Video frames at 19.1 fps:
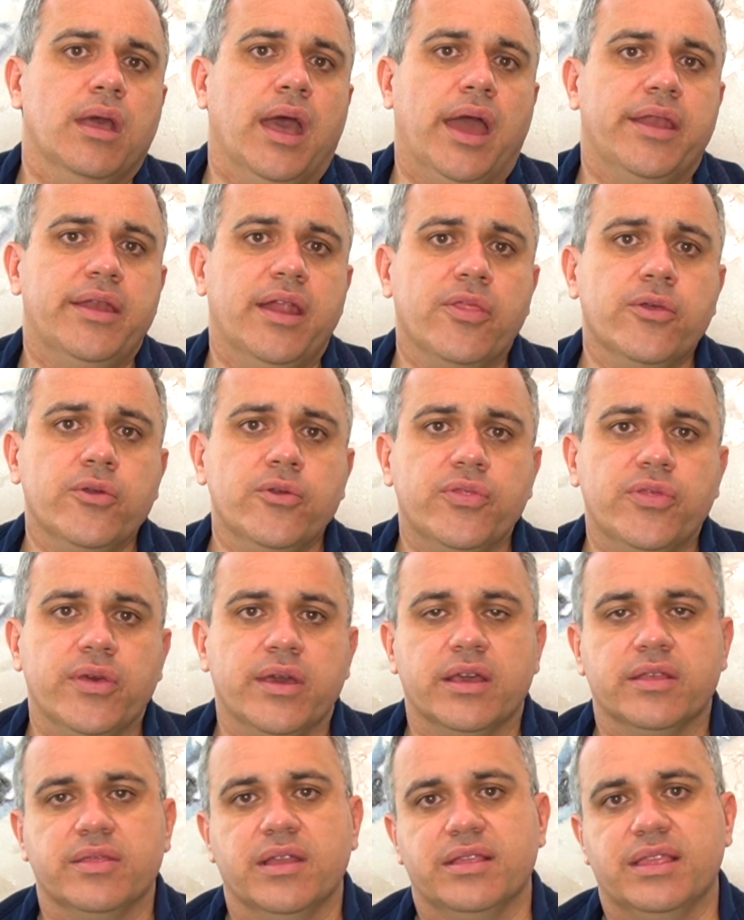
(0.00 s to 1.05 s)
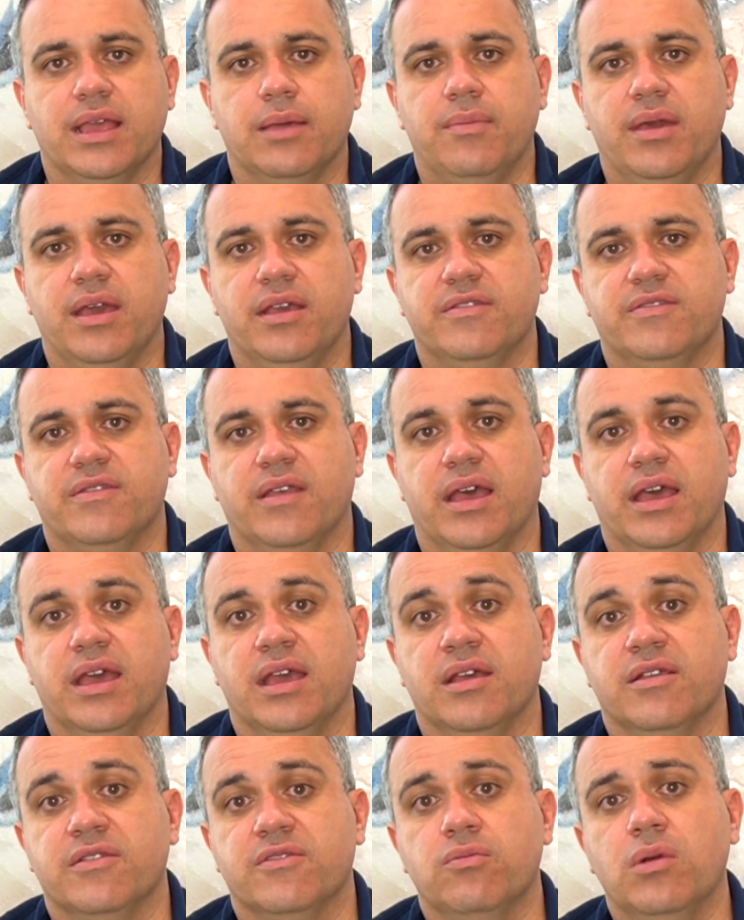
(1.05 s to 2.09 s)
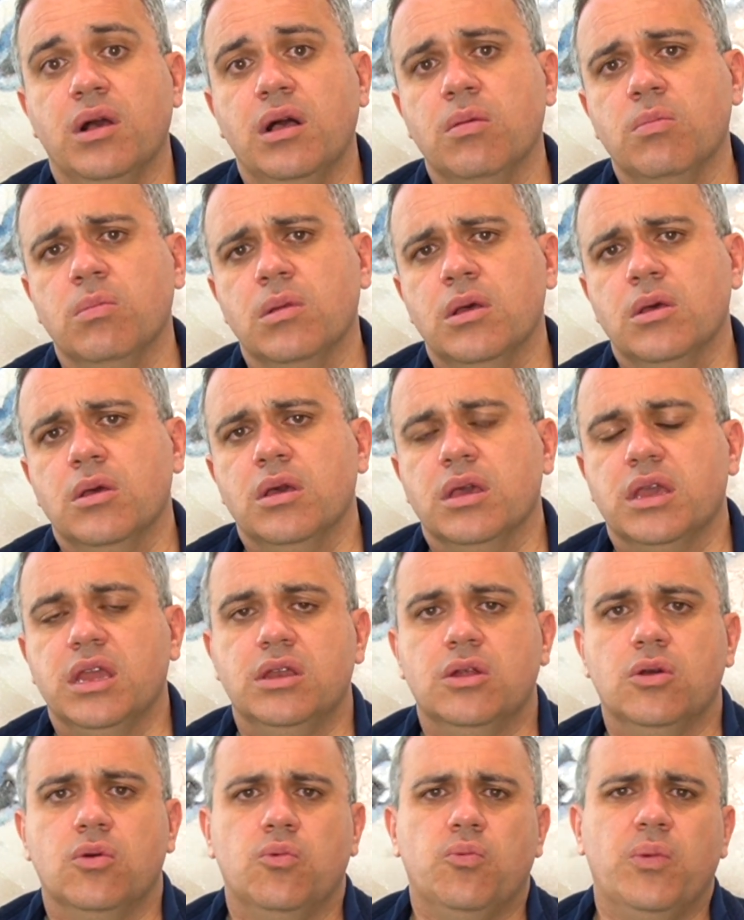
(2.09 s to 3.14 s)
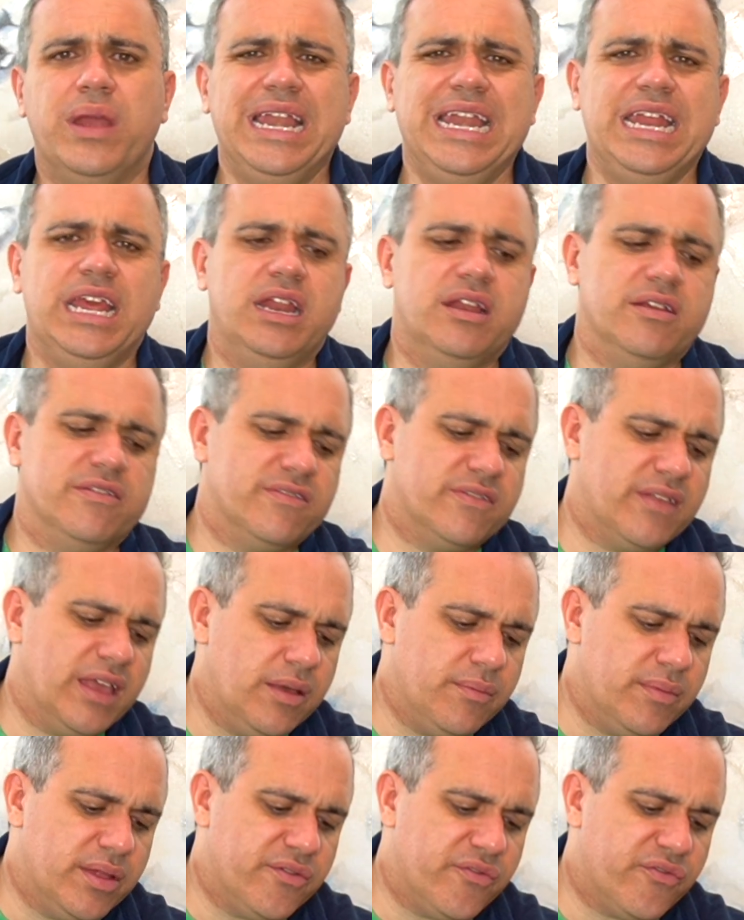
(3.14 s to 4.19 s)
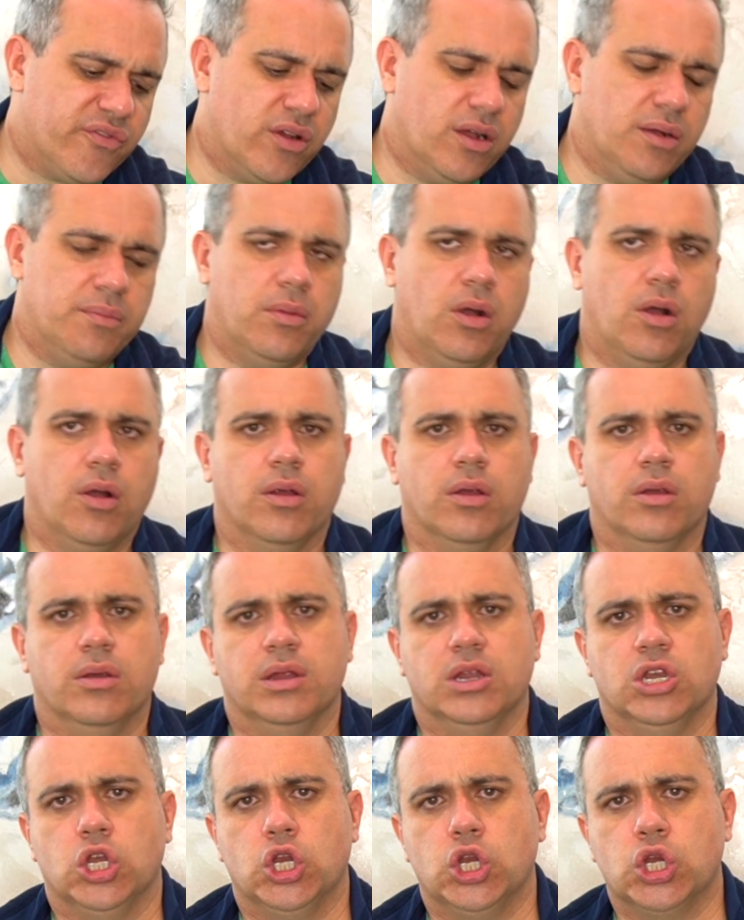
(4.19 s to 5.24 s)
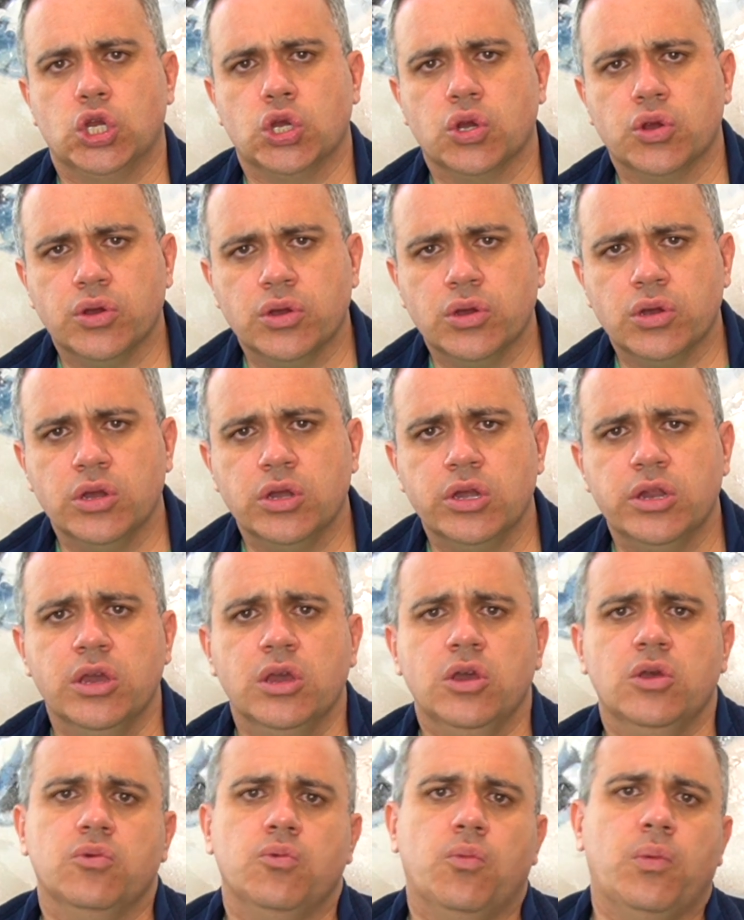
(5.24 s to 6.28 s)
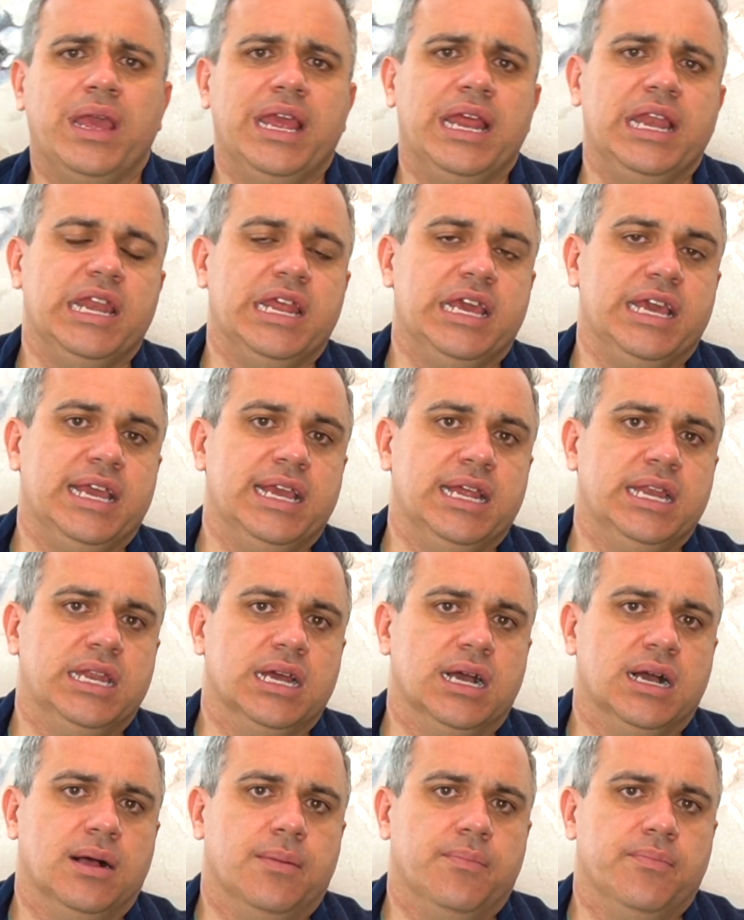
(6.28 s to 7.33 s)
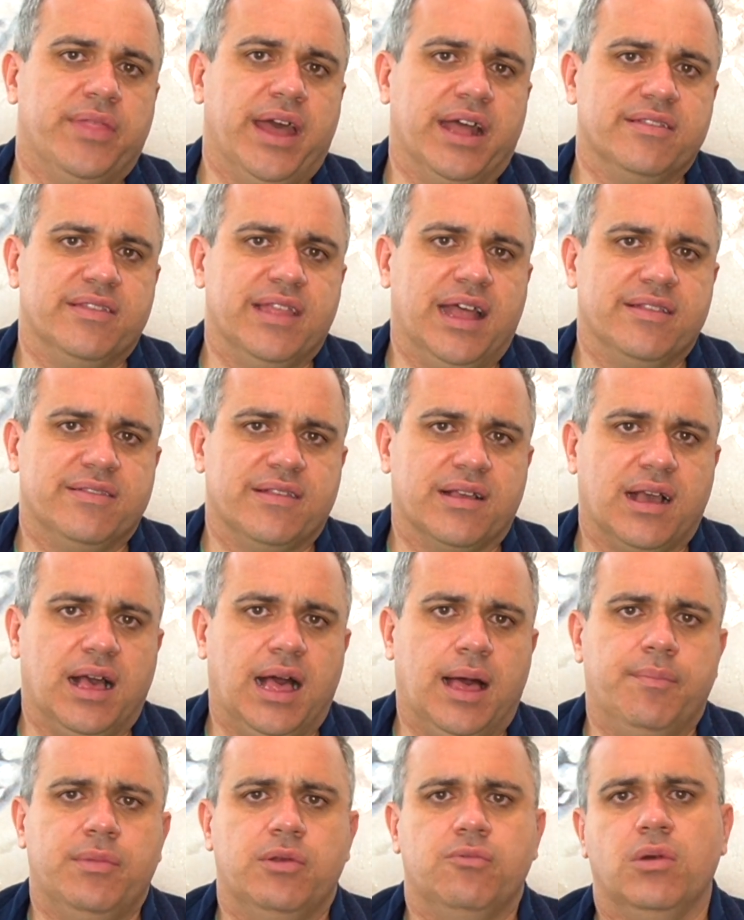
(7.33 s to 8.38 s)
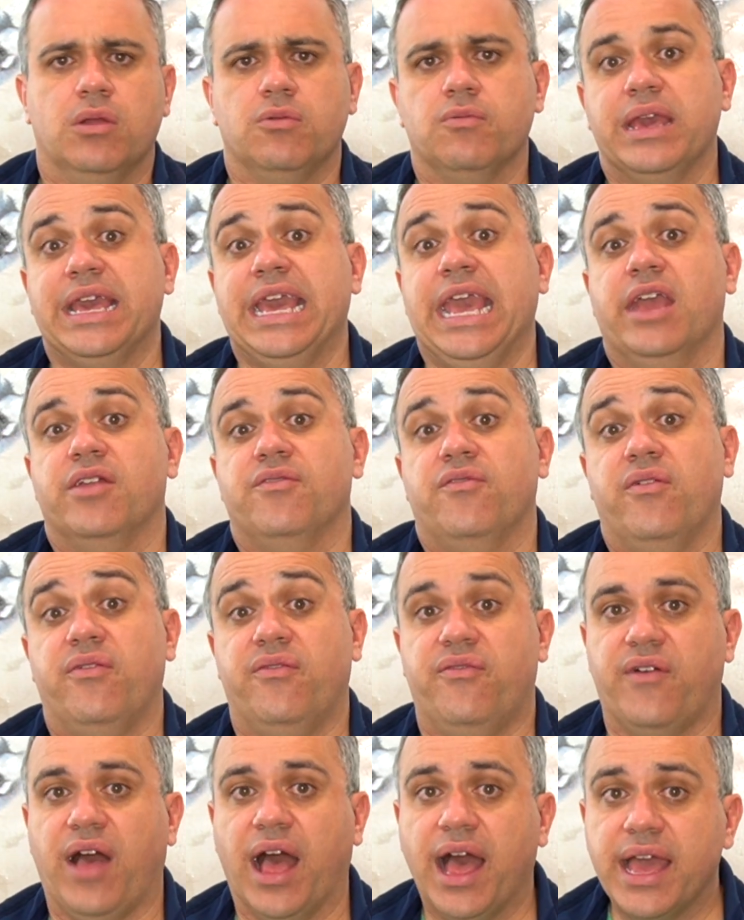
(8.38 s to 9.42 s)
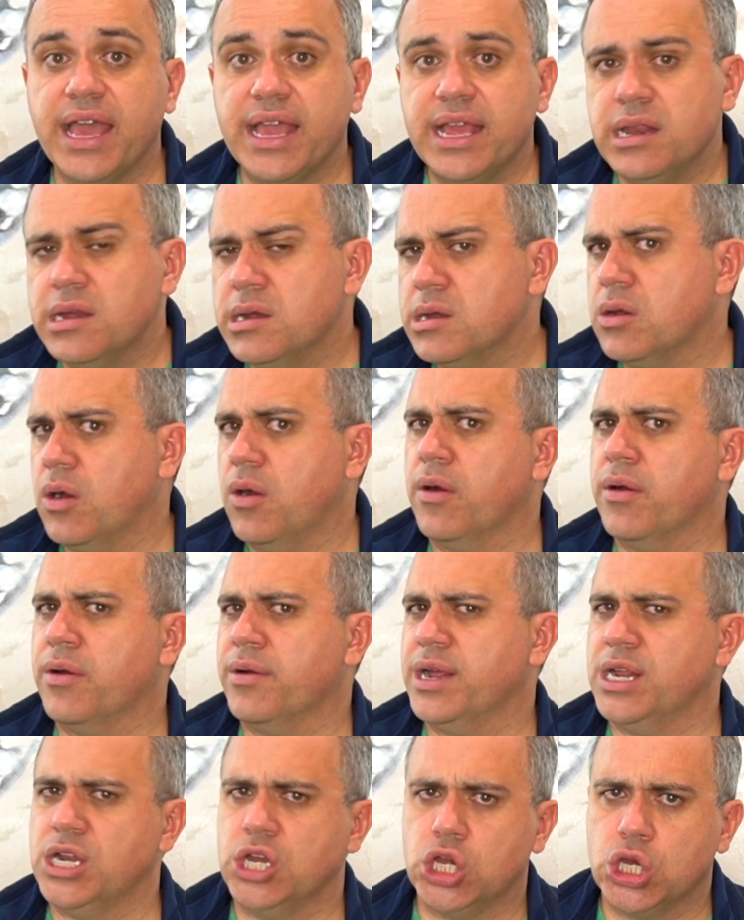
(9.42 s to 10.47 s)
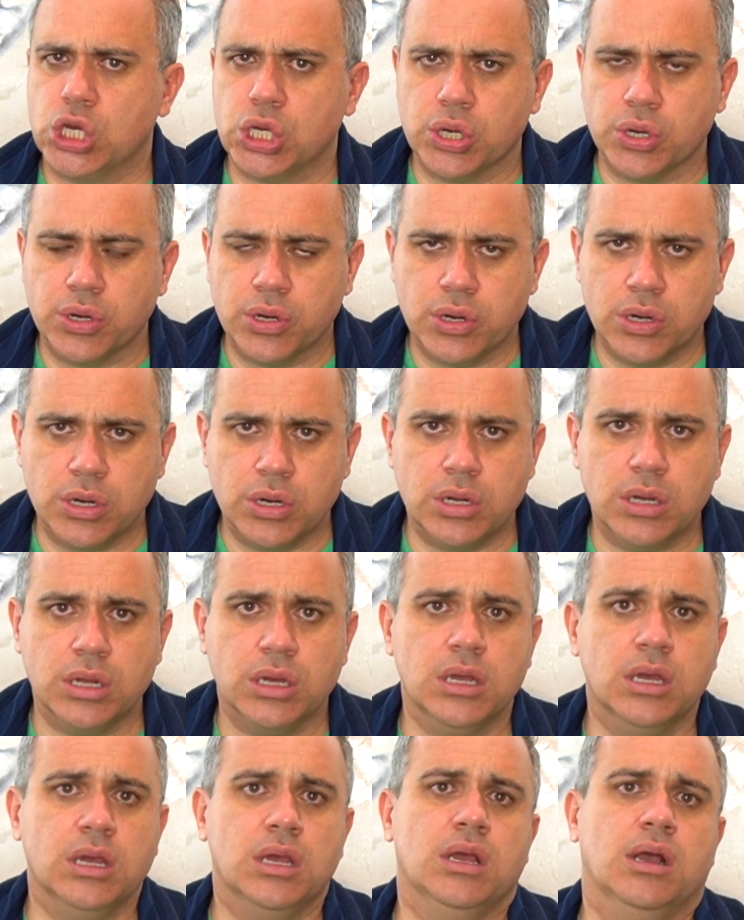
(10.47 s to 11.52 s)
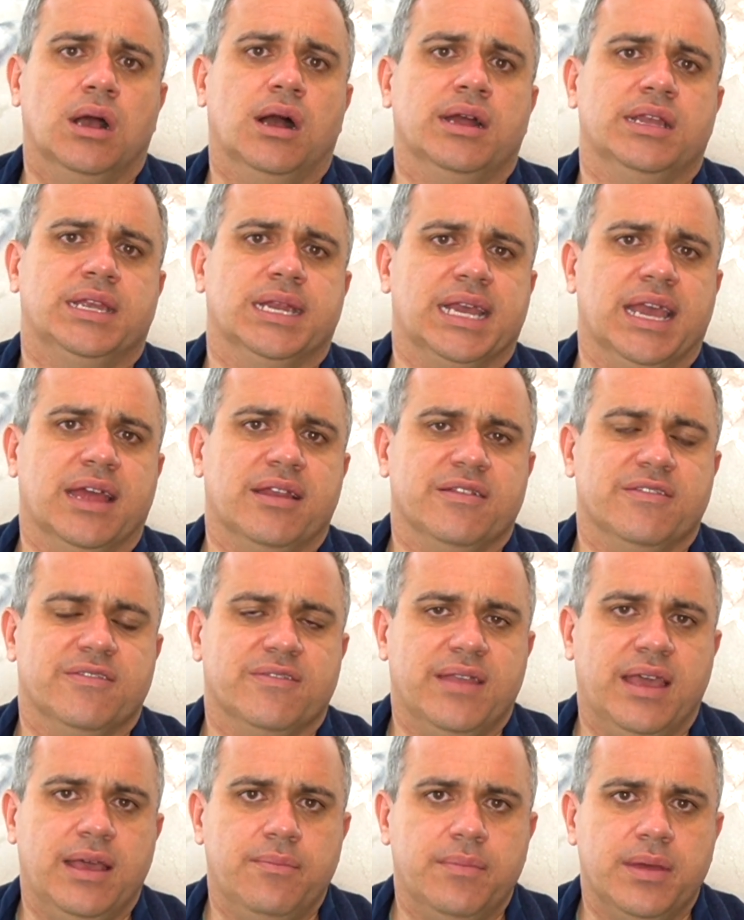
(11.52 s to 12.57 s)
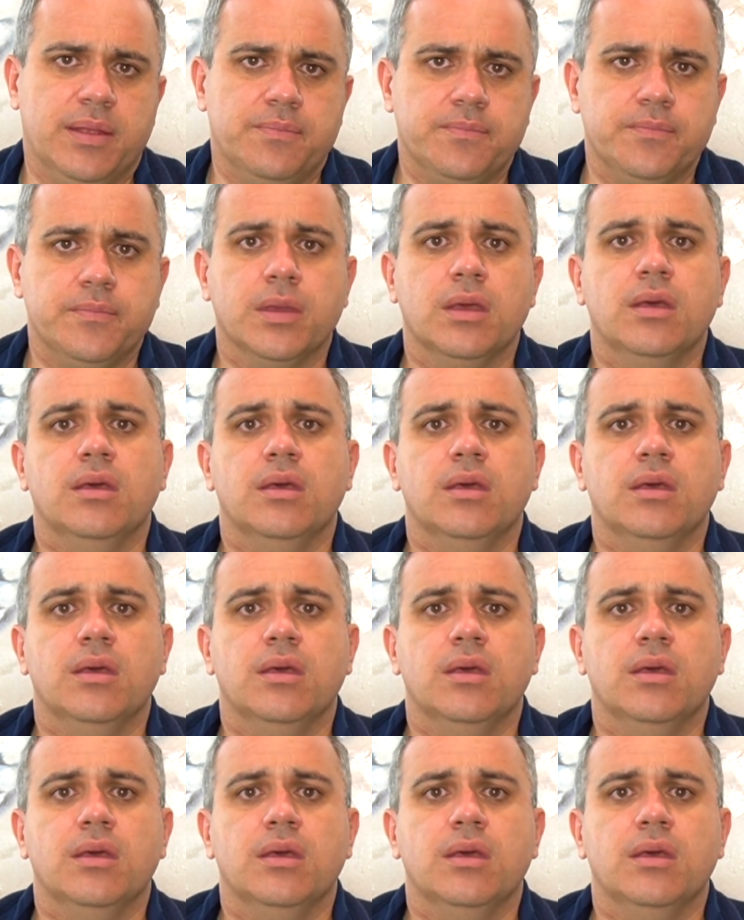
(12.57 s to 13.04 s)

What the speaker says: Another thing that they may say is, well, you know, we need a statement from our insured. We need, that's a common one. We can't find our insured to get a statement.